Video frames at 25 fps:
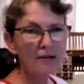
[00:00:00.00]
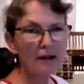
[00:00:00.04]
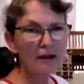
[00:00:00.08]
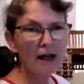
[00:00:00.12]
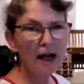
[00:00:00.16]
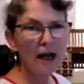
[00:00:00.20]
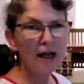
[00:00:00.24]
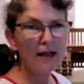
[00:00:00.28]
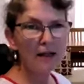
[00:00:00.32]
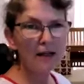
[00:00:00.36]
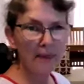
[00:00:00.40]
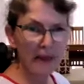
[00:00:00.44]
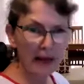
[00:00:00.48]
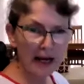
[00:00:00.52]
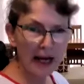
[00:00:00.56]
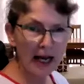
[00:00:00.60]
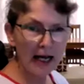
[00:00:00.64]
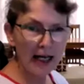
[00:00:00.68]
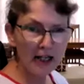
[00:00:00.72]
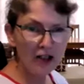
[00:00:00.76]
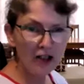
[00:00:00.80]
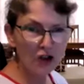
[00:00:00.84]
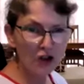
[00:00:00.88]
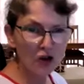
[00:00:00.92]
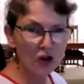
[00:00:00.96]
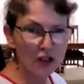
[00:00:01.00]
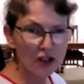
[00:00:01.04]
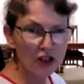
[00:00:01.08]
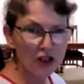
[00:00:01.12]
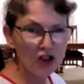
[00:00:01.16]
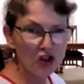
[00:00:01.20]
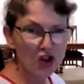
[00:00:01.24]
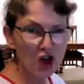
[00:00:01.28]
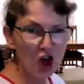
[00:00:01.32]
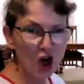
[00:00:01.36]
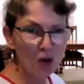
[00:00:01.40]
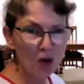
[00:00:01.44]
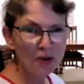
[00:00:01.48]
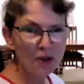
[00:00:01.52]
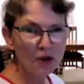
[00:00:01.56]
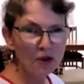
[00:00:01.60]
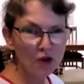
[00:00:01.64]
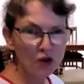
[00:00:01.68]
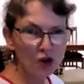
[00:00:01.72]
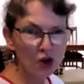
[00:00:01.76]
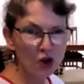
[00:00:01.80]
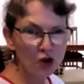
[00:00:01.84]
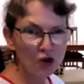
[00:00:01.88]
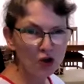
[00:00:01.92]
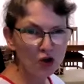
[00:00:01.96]
line and then I literally stopped and
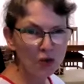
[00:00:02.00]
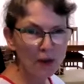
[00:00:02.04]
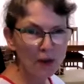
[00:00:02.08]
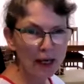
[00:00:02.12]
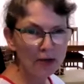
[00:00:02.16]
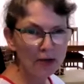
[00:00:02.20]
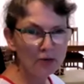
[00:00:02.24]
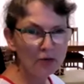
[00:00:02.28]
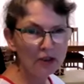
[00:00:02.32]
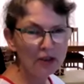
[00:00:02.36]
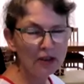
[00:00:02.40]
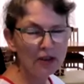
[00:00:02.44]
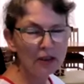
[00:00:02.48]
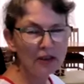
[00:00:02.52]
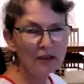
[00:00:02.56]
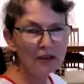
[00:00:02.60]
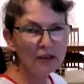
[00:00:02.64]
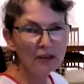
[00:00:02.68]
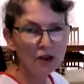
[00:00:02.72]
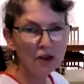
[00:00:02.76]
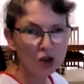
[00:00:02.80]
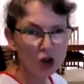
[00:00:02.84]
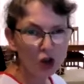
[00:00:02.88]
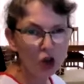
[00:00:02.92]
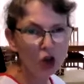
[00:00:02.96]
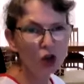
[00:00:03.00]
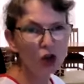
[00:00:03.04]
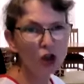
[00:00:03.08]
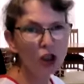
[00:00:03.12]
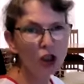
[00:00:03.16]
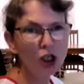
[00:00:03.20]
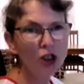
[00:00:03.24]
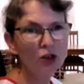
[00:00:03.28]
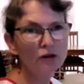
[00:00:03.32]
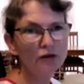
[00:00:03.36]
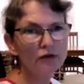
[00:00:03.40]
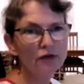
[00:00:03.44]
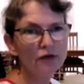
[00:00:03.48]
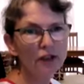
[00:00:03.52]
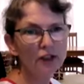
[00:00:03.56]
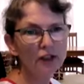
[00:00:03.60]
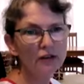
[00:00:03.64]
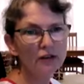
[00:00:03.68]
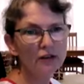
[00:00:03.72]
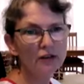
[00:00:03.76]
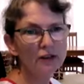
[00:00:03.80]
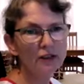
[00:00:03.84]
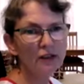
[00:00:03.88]
thought about it and did the hook over.